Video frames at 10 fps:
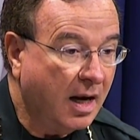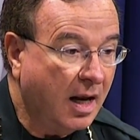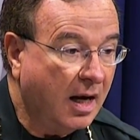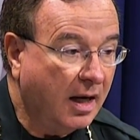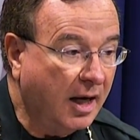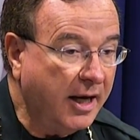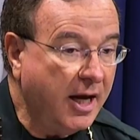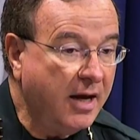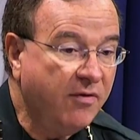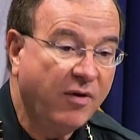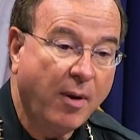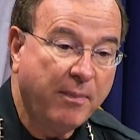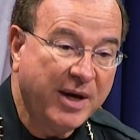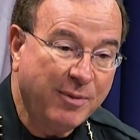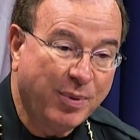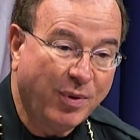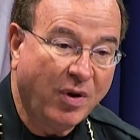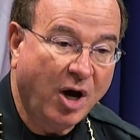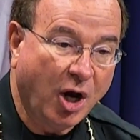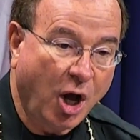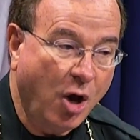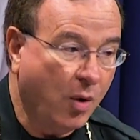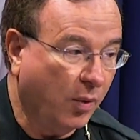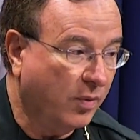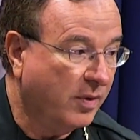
Leave people alone.